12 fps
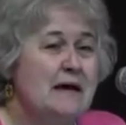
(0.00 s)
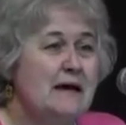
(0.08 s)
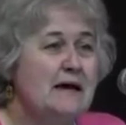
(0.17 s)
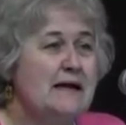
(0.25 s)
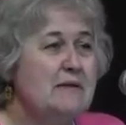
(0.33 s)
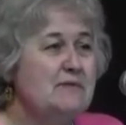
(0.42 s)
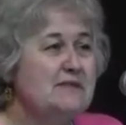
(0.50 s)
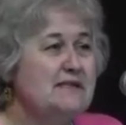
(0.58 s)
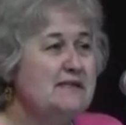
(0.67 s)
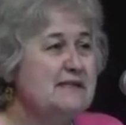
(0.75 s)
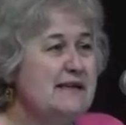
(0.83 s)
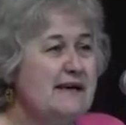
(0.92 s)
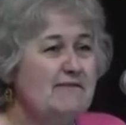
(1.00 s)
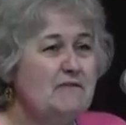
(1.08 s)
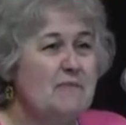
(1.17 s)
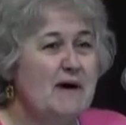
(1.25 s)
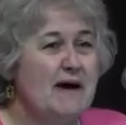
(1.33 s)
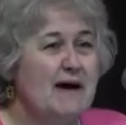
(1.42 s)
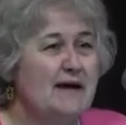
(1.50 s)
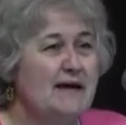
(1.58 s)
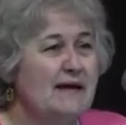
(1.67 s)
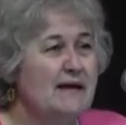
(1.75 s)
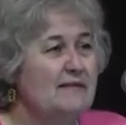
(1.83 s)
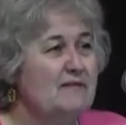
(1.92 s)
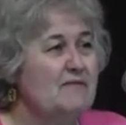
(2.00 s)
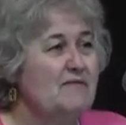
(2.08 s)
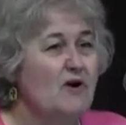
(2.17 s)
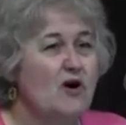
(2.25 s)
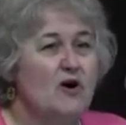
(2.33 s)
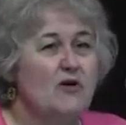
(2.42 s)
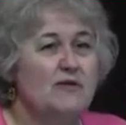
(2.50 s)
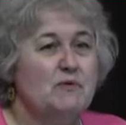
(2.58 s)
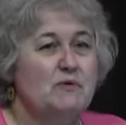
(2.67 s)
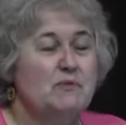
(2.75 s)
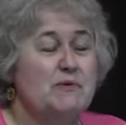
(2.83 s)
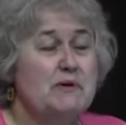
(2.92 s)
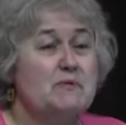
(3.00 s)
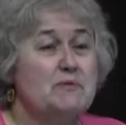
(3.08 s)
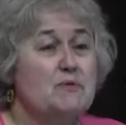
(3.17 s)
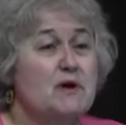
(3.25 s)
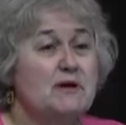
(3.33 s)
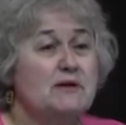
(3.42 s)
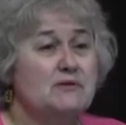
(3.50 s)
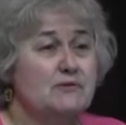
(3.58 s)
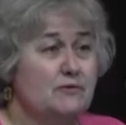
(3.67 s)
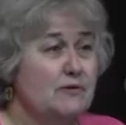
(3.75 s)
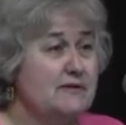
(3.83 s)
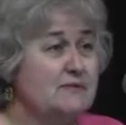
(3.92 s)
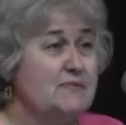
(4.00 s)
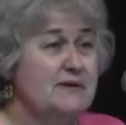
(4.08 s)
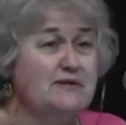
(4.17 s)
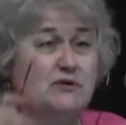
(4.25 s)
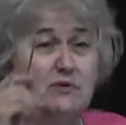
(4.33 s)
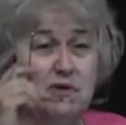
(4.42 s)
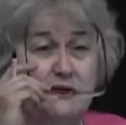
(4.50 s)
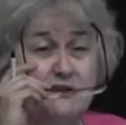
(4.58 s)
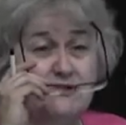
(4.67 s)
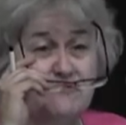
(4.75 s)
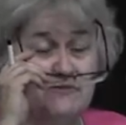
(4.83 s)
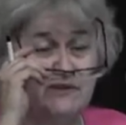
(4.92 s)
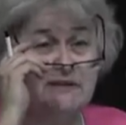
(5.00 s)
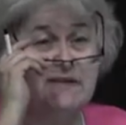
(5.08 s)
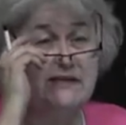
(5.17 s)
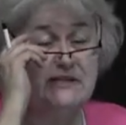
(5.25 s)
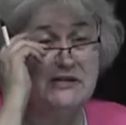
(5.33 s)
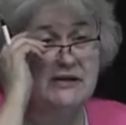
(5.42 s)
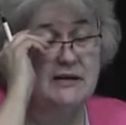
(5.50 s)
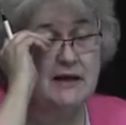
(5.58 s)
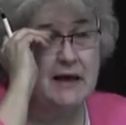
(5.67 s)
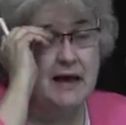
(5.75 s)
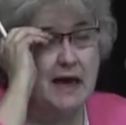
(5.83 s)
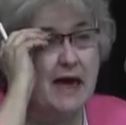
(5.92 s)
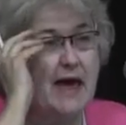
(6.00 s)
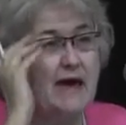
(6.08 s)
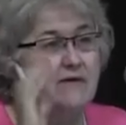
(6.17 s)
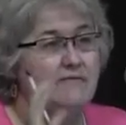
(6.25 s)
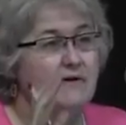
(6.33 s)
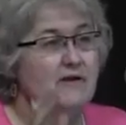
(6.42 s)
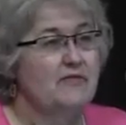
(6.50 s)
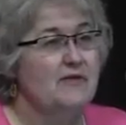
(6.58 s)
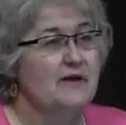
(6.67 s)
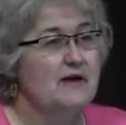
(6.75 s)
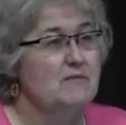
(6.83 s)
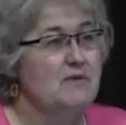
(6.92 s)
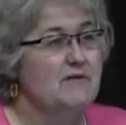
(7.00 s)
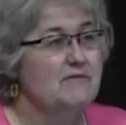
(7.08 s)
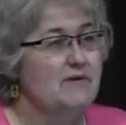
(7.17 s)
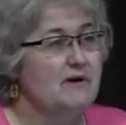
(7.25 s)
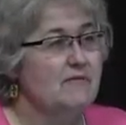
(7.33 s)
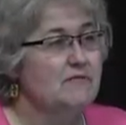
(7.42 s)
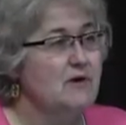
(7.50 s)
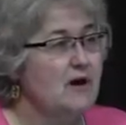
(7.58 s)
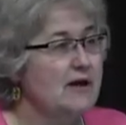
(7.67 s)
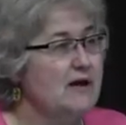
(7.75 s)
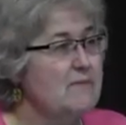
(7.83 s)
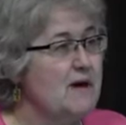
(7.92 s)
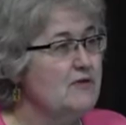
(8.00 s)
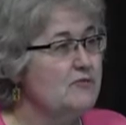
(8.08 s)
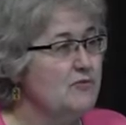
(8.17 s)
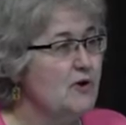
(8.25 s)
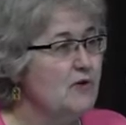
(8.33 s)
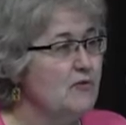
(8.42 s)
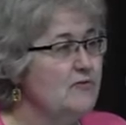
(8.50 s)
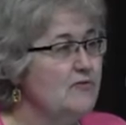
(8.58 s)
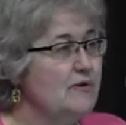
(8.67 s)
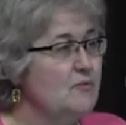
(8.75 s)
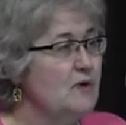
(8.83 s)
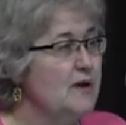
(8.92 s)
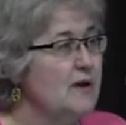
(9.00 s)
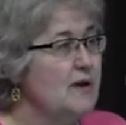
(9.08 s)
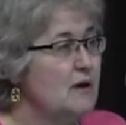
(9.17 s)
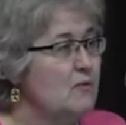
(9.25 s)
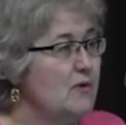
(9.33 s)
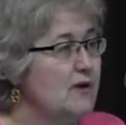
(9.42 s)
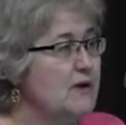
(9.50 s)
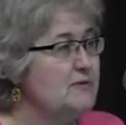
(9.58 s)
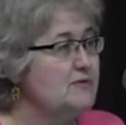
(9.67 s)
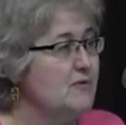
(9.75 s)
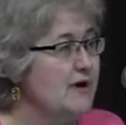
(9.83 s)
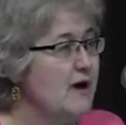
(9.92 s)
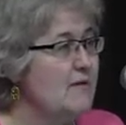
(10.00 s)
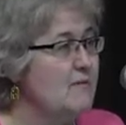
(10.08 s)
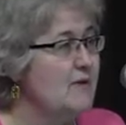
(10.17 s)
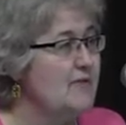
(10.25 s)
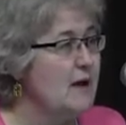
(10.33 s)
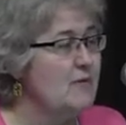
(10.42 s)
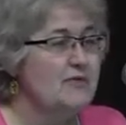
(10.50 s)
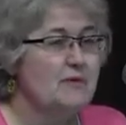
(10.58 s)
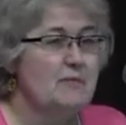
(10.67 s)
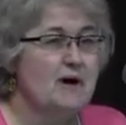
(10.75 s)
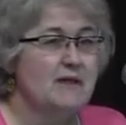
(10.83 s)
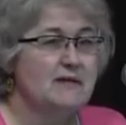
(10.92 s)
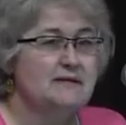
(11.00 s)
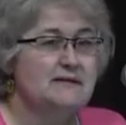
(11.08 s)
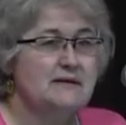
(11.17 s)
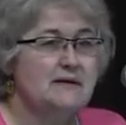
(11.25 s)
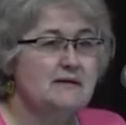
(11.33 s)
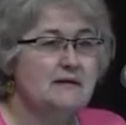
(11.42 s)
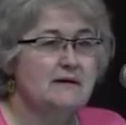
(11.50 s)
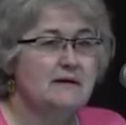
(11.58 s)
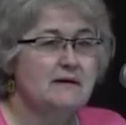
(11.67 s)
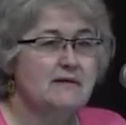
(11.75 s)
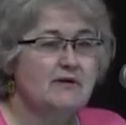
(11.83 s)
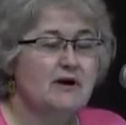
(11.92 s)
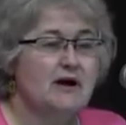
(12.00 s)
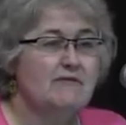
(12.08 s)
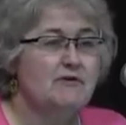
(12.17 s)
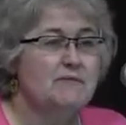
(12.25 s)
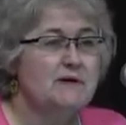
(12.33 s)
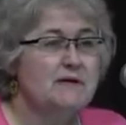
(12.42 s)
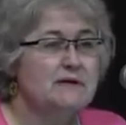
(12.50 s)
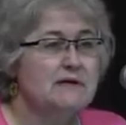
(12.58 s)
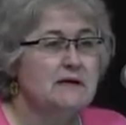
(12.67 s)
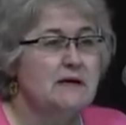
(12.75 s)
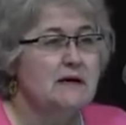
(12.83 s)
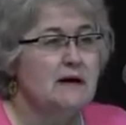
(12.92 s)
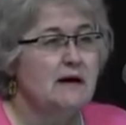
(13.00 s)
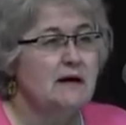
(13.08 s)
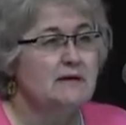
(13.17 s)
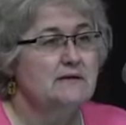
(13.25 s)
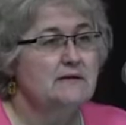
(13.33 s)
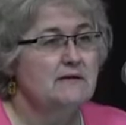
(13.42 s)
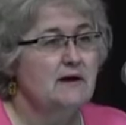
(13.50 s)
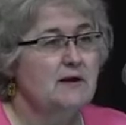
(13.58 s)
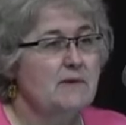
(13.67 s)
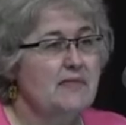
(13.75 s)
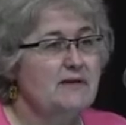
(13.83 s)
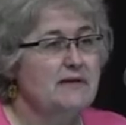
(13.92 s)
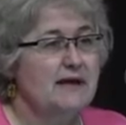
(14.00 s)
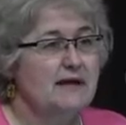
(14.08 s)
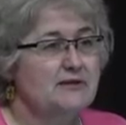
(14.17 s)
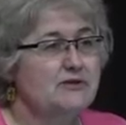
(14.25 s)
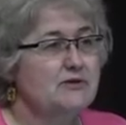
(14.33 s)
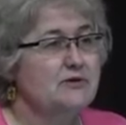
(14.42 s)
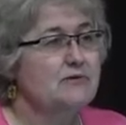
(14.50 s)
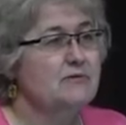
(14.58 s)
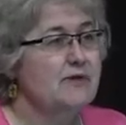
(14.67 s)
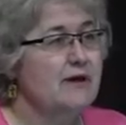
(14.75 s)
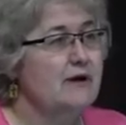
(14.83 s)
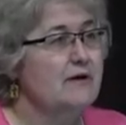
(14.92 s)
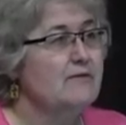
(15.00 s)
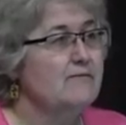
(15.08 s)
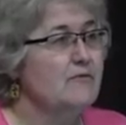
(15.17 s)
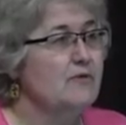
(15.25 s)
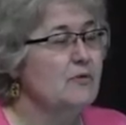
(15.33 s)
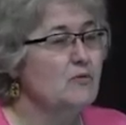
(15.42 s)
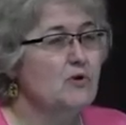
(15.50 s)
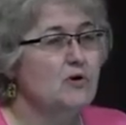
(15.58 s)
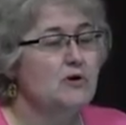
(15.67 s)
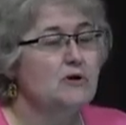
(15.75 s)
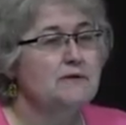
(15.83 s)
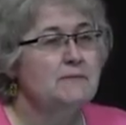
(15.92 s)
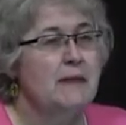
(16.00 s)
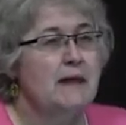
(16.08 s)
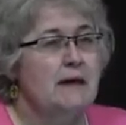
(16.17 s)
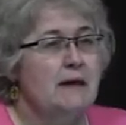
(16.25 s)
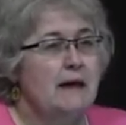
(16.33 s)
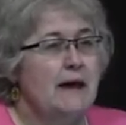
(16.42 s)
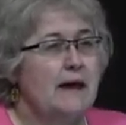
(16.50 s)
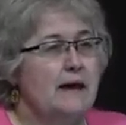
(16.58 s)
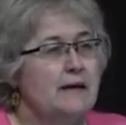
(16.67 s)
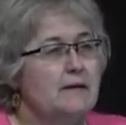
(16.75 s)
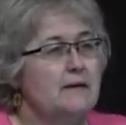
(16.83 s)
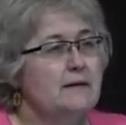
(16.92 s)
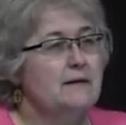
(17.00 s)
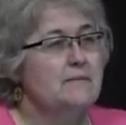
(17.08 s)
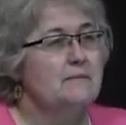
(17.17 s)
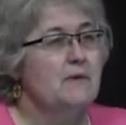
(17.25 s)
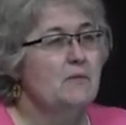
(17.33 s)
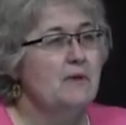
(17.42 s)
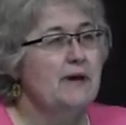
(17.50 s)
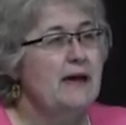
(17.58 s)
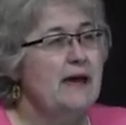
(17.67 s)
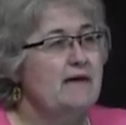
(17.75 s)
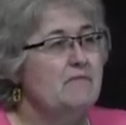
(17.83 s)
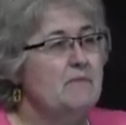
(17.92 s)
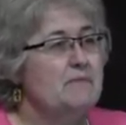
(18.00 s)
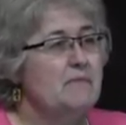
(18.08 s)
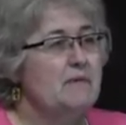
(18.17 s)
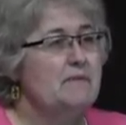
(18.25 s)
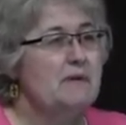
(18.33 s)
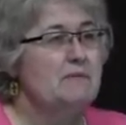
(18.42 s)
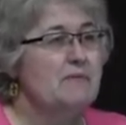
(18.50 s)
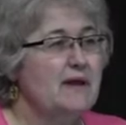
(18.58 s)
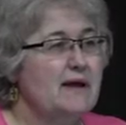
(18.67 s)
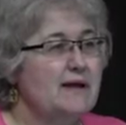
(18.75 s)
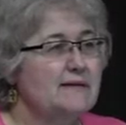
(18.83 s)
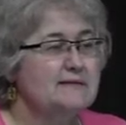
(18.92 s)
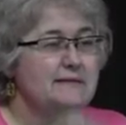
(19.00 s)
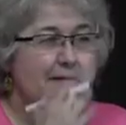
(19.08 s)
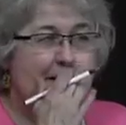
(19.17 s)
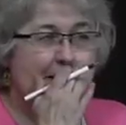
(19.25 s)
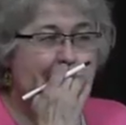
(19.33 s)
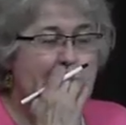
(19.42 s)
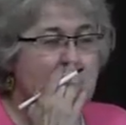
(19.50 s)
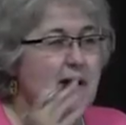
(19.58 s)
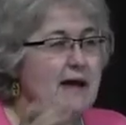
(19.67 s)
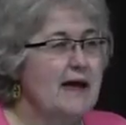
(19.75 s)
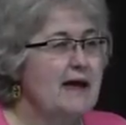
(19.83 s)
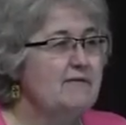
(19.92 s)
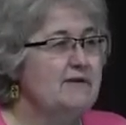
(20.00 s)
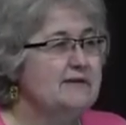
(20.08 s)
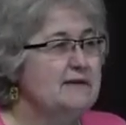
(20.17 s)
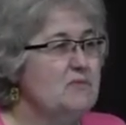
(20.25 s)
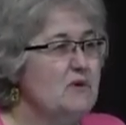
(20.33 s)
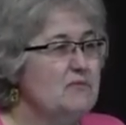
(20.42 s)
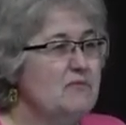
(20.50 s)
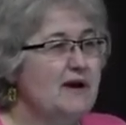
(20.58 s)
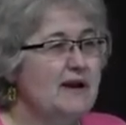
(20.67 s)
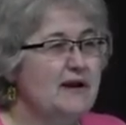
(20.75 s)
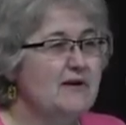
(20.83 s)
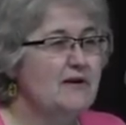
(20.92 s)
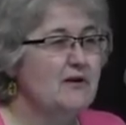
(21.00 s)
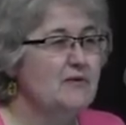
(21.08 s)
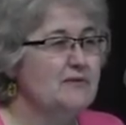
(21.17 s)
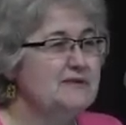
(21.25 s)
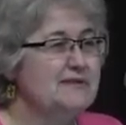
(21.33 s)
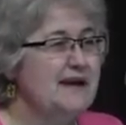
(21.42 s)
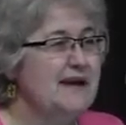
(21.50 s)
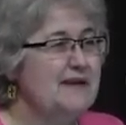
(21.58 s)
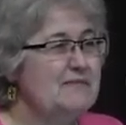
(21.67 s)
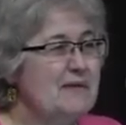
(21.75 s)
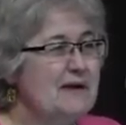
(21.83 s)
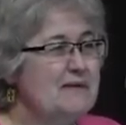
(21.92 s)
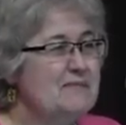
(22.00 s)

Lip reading: It was conceived back in the fall that we would want to, as a Peace Coalition for the Teach-In, have a theme of talking about drones and what really was going on with that, with the policy of our government, to talk about the danger there for the world. And we have been blessed by having someone right here in our own state.